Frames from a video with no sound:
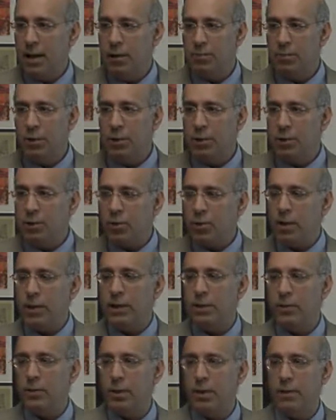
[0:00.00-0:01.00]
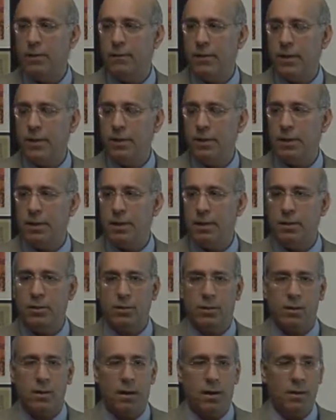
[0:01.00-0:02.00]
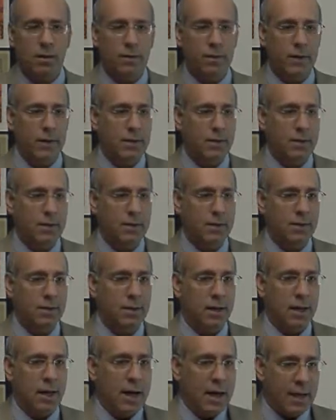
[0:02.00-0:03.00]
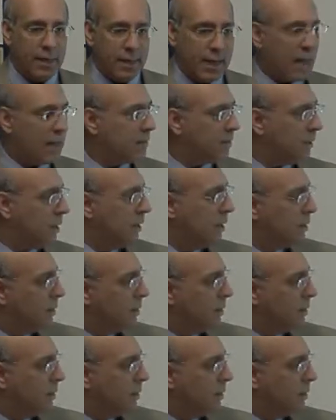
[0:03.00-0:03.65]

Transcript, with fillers: is where your 20/20 vision is, your color vision is. And that,